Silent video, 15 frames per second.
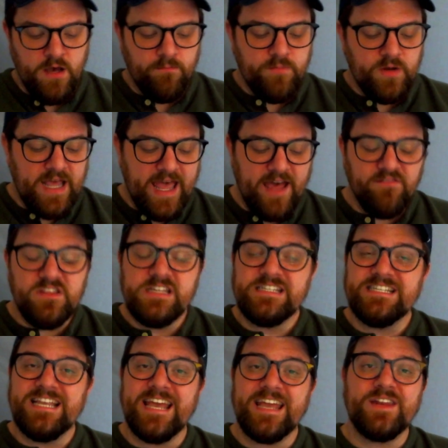but I have this
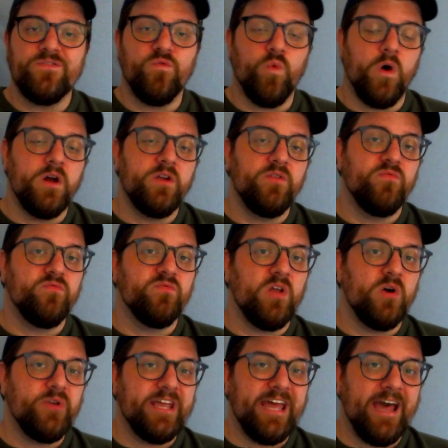-1 floating